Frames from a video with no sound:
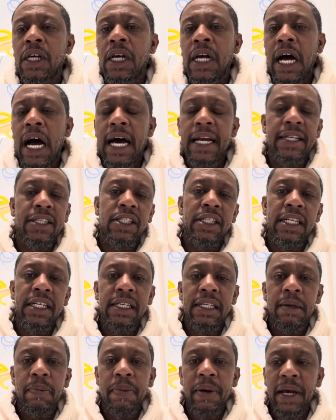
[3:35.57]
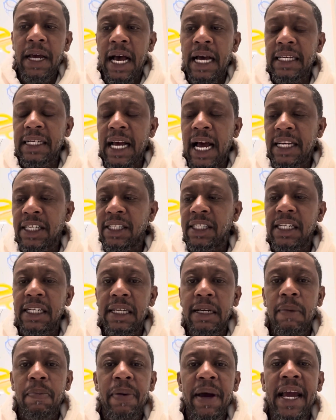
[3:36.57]
I just needed
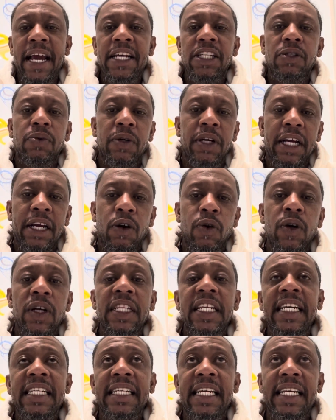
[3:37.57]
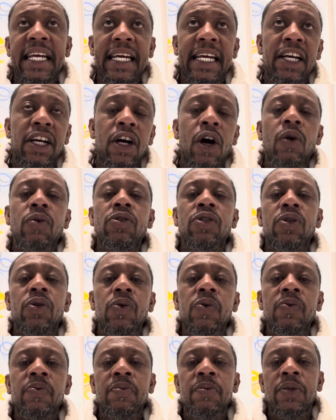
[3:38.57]
a page or a link that they can go
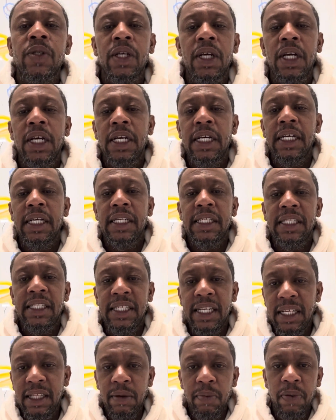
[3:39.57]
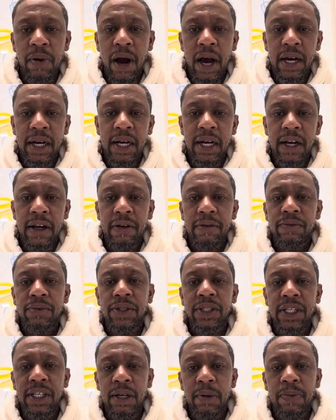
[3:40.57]
to, see the product,
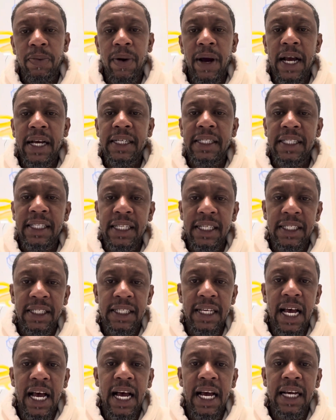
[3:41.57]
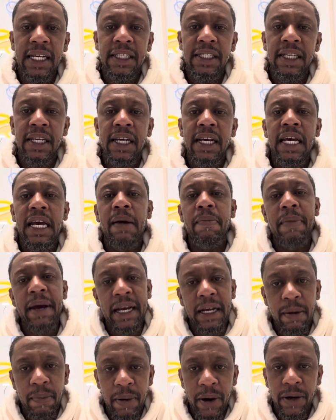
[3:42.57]
see the price, see the size, and
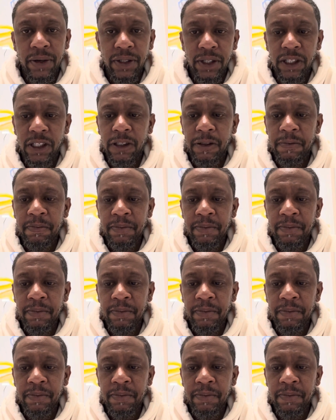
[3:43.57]
make a purchase.